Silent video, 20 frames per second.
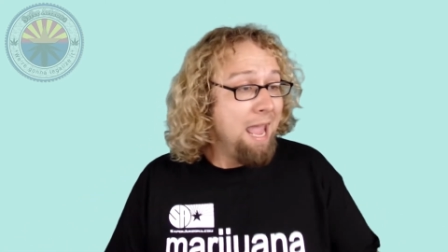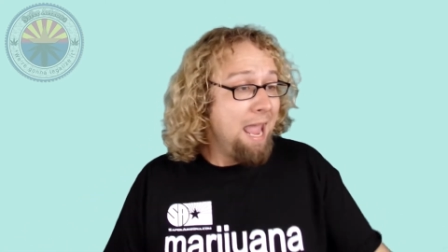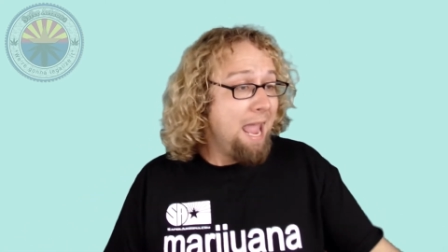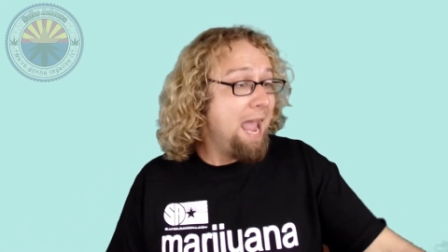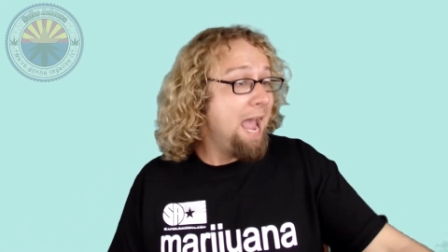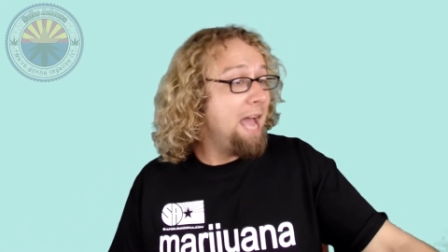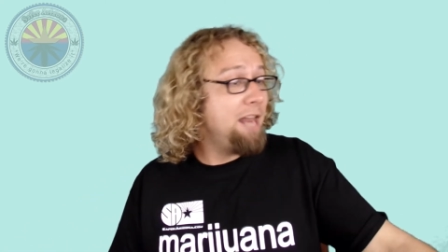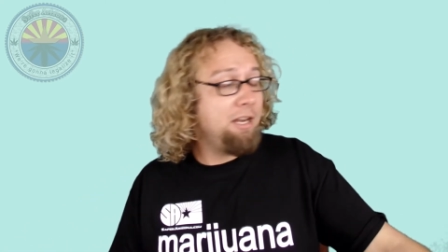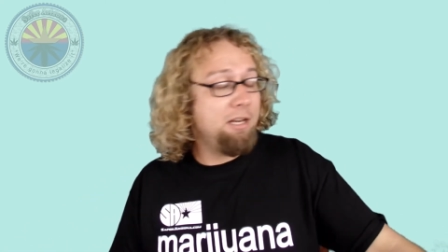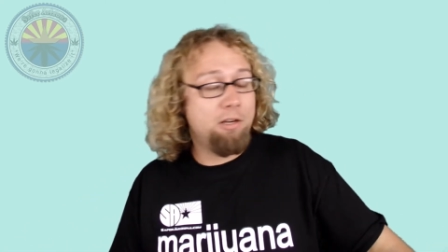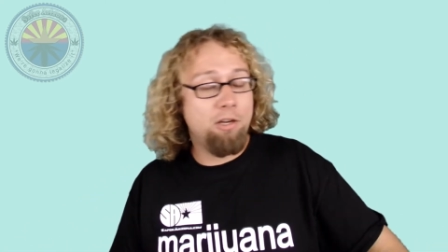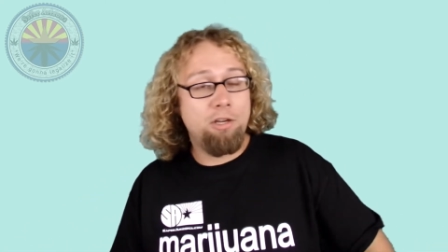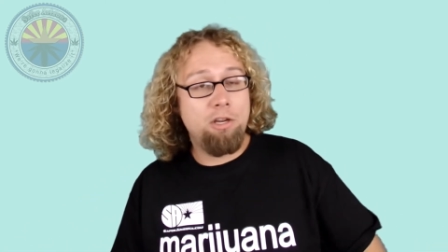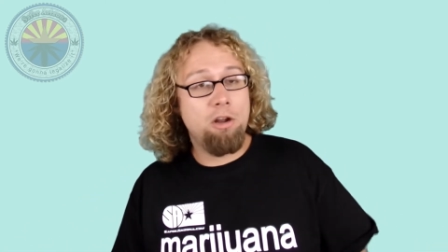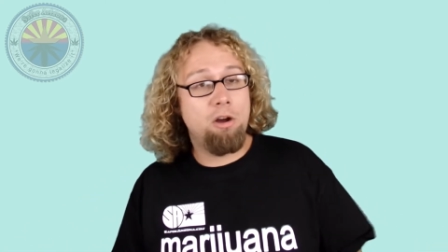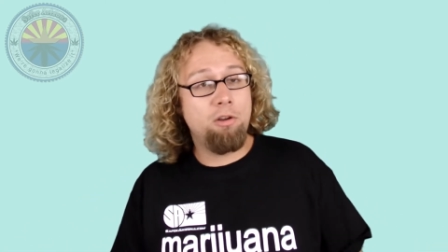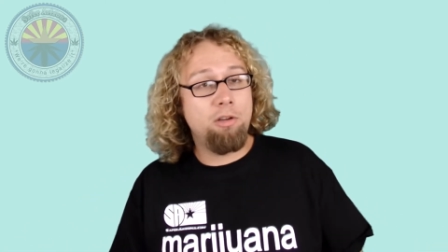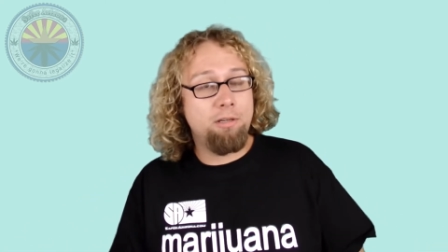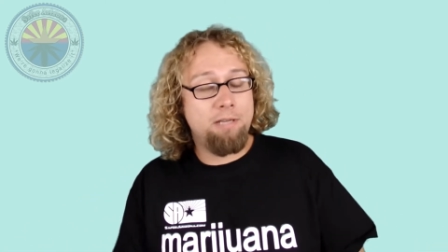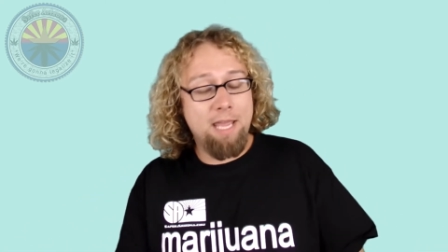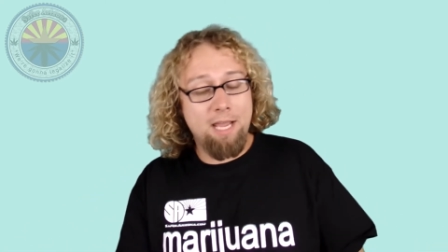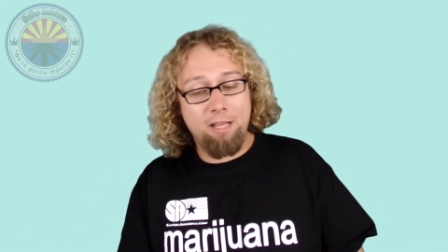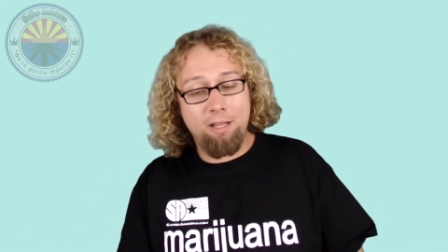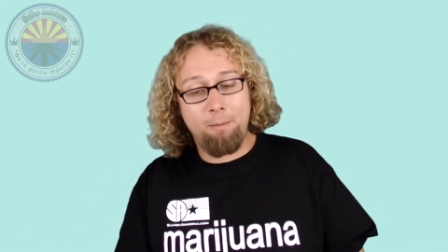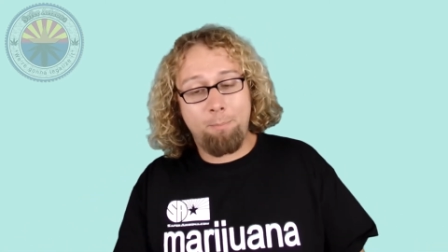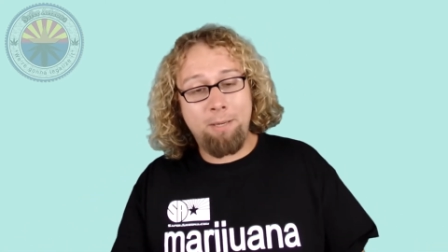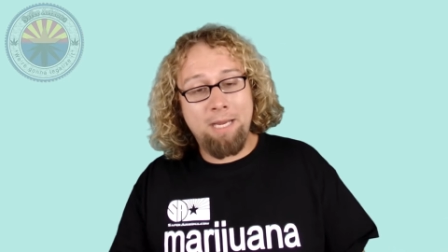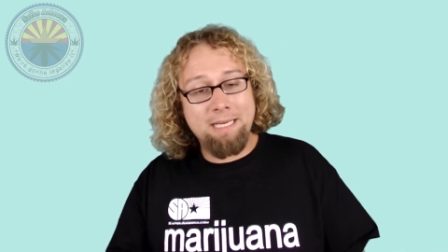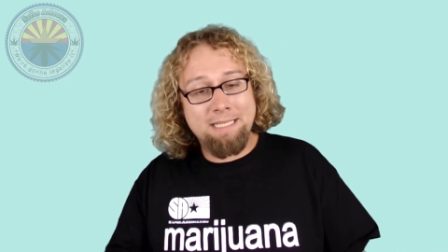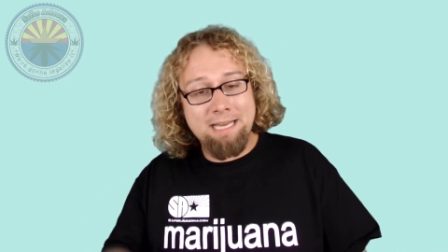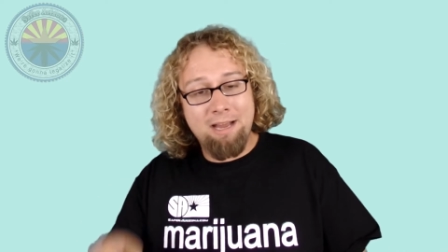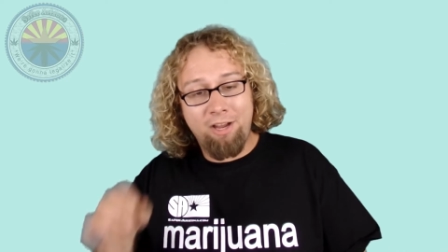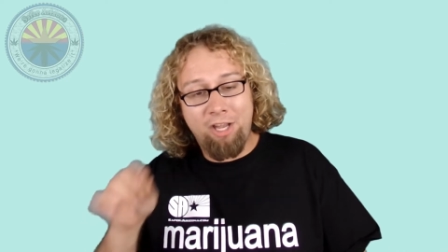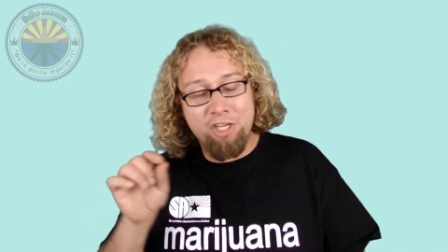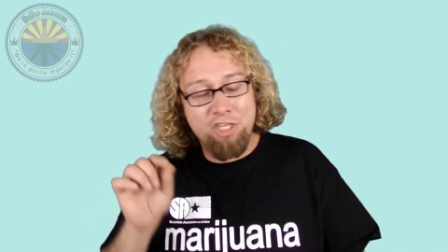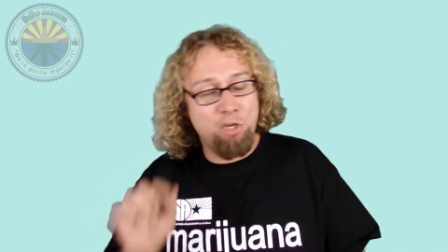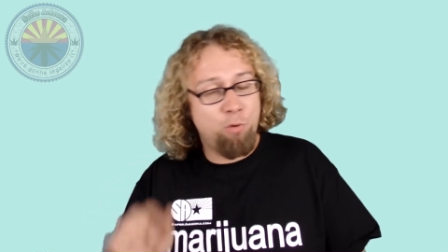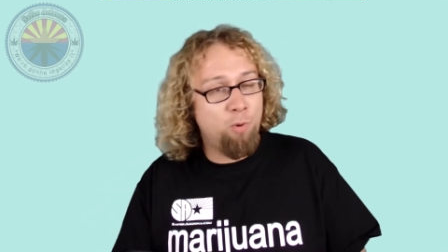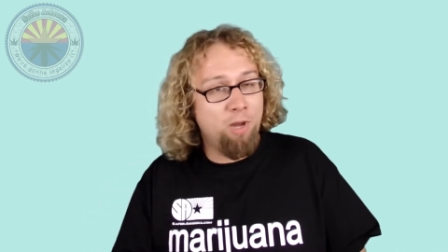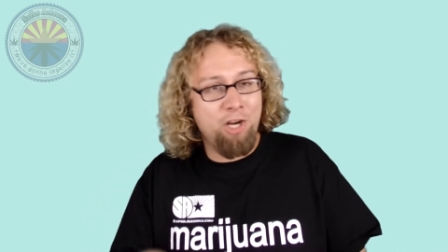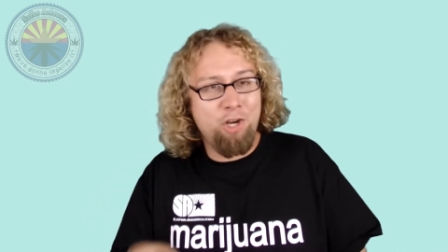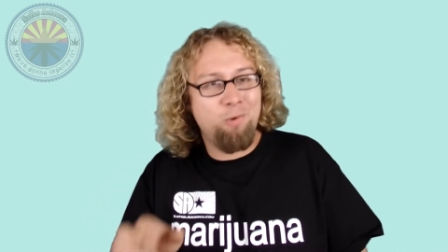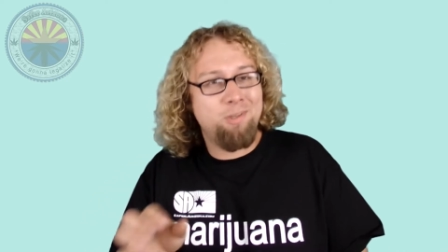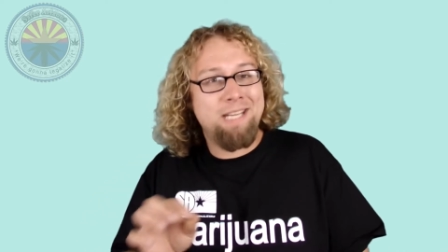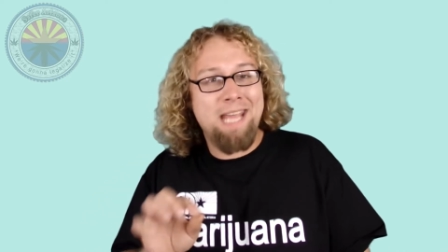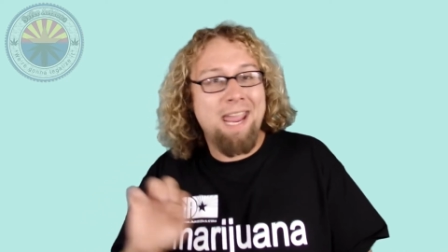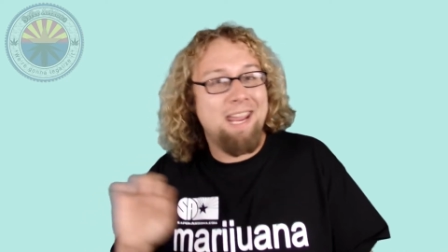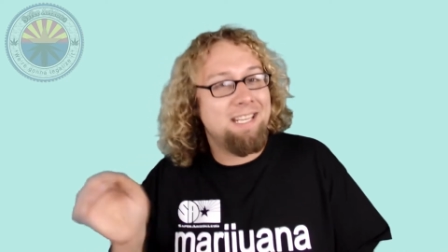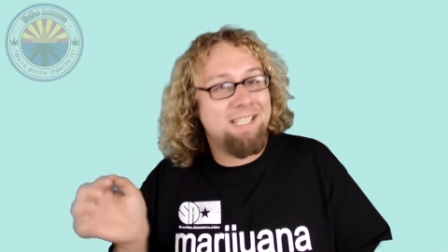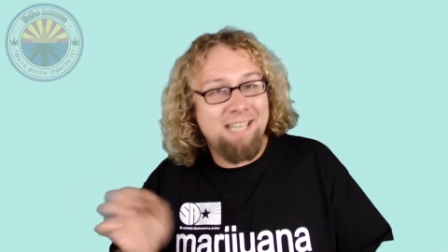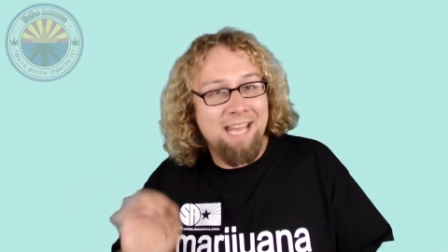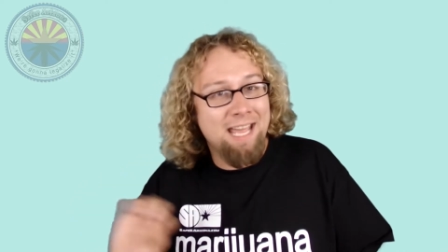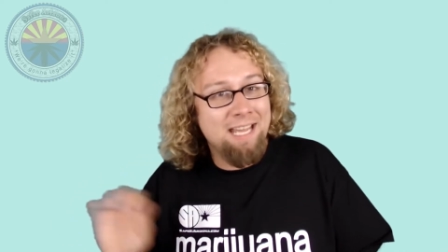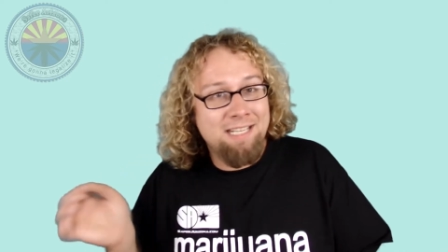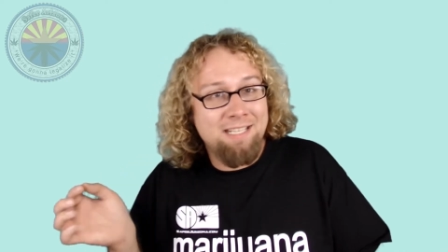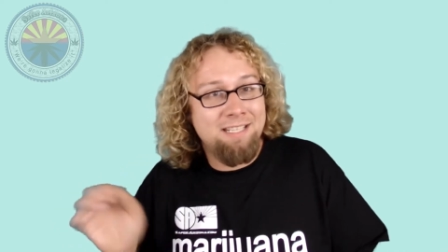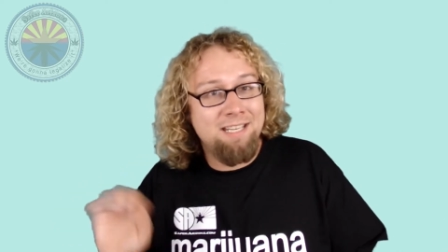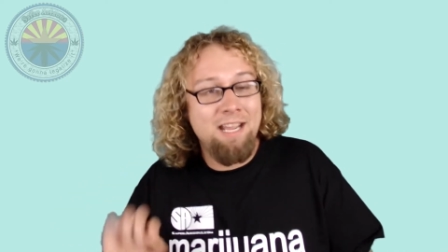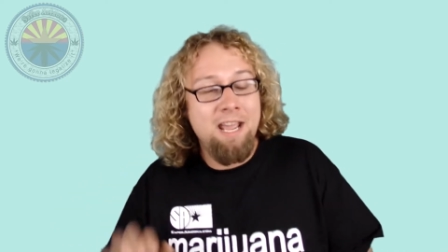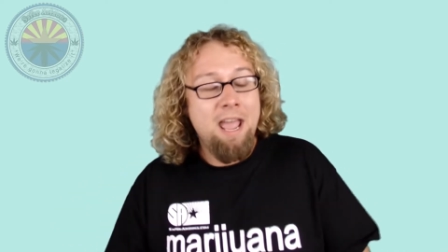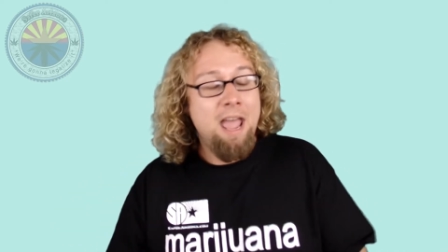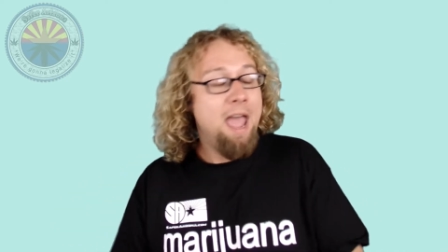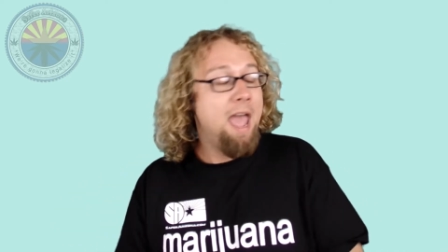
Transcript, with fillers: And, you you know, you take a little piece out because you want to do a taste test.